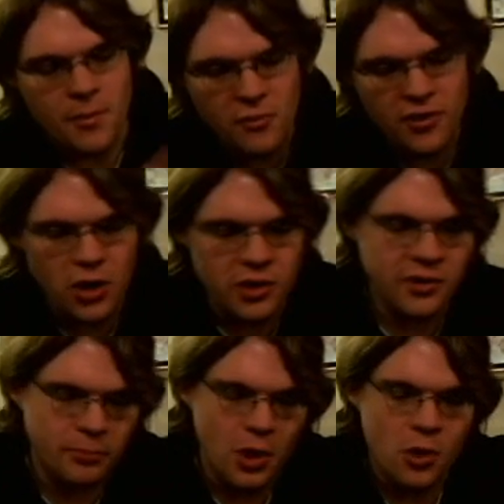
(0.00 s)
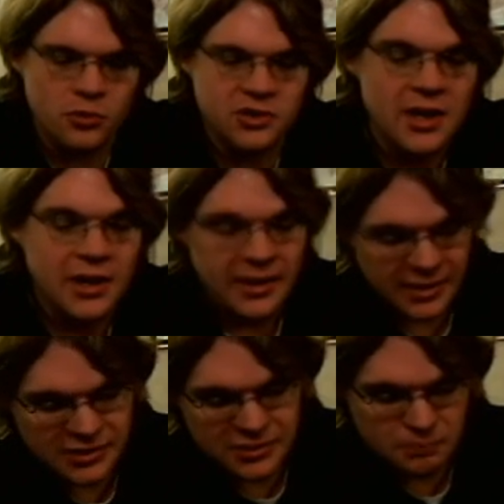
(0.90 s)
Moving on to the pros,
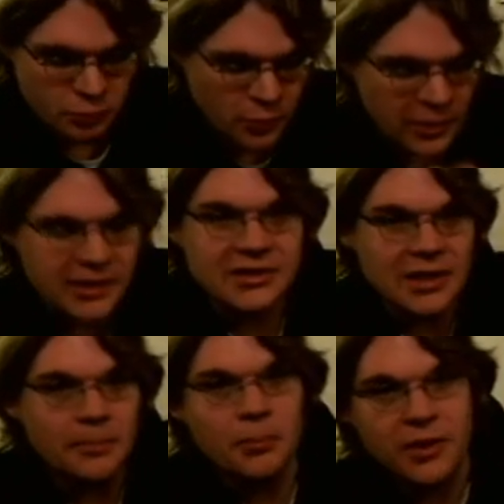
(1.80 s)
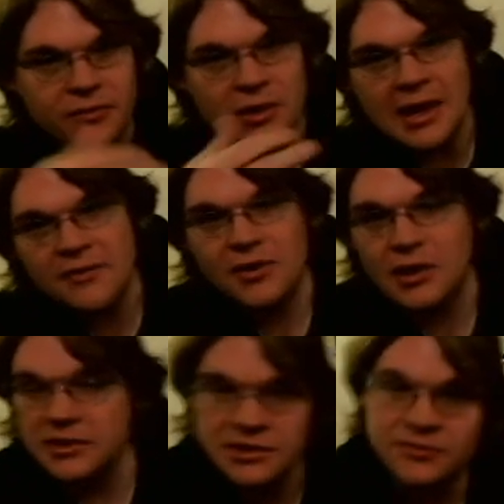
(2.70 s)
it's pretty simple. If you like
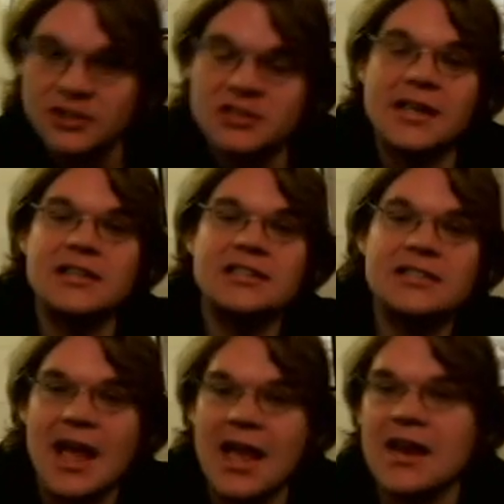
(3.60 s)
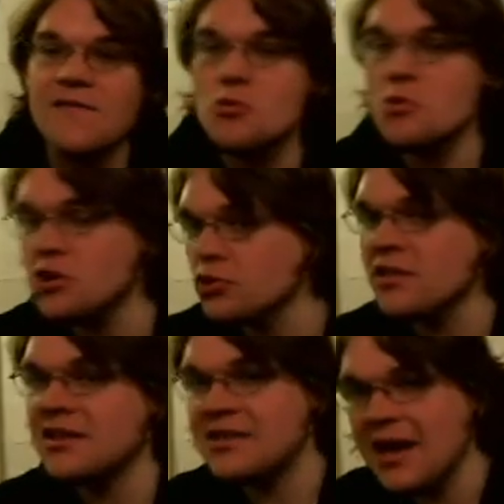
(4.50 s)
villains and vigilantes, and if you enjoy
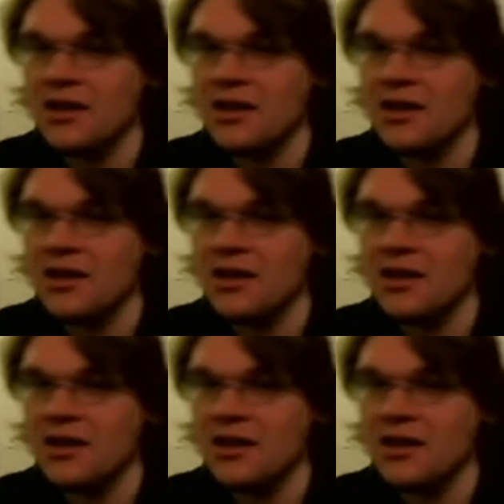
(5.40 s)
the deck